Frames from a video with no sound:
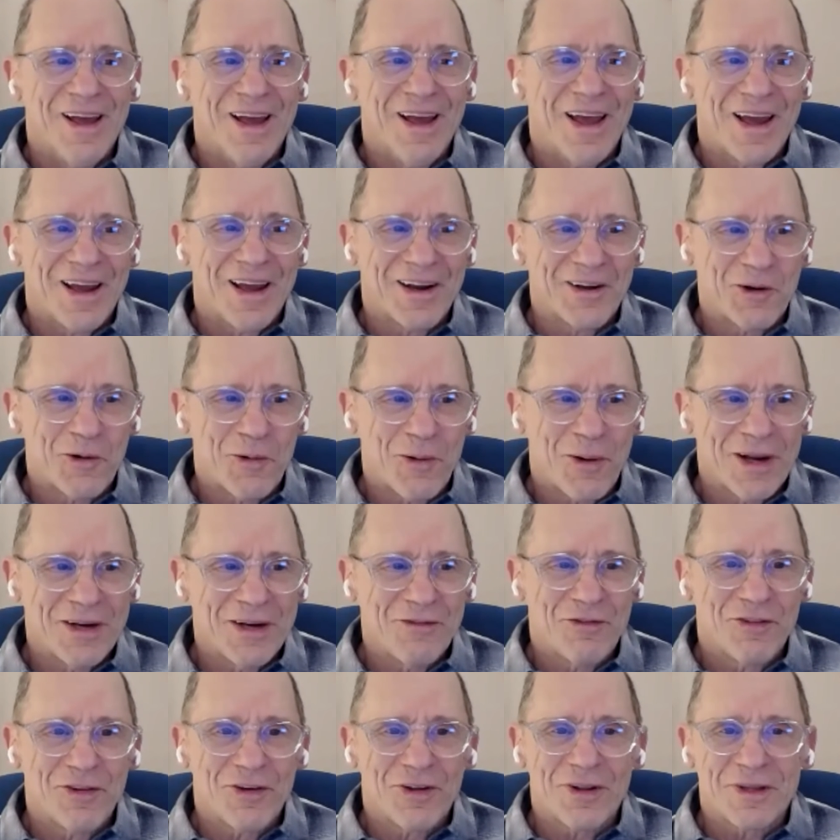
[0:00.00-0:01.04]
and
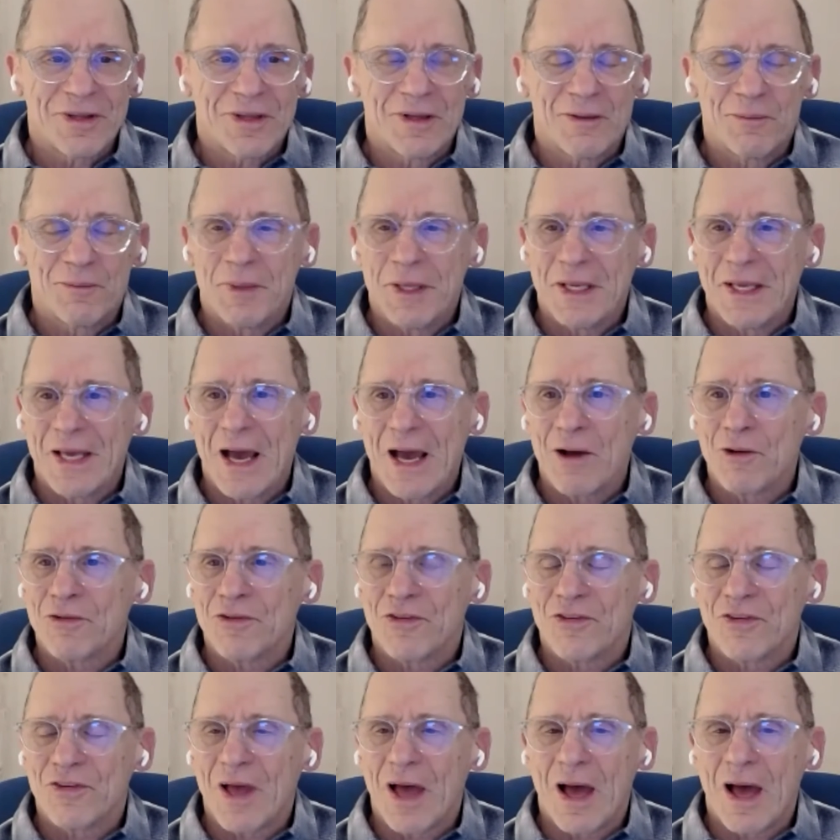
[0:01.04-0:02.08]
grateful to be
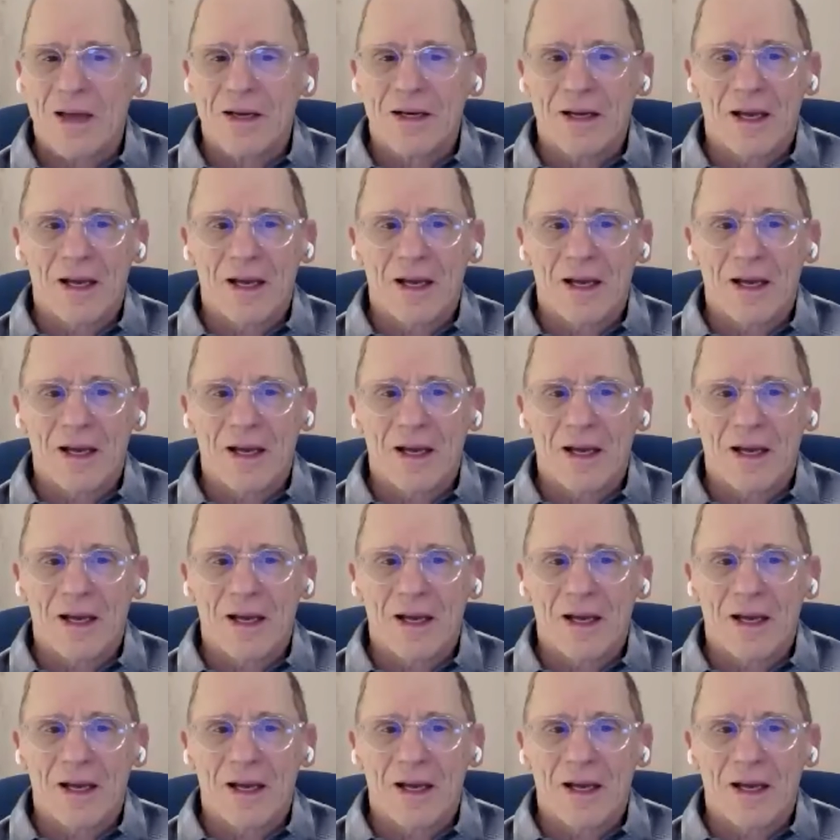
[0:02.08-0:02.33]
outside.